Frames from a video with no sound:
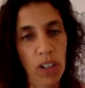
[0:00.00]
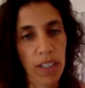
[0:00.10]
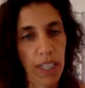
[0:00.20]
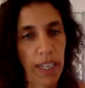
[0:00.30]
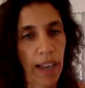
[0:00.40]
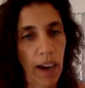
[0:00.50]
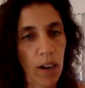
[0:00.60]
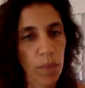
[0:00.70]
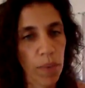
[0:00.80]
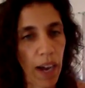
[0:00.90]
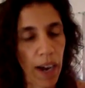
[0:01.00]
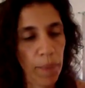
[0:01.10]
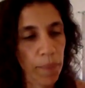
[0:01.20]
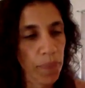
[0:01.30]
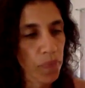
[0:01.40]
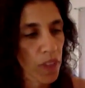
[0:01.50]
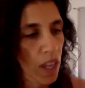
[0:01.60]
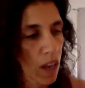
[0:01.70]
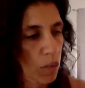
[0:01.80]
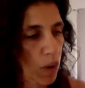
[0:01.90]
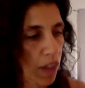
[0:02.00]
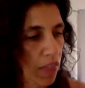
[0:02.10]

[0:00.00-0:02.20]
oils that can help. One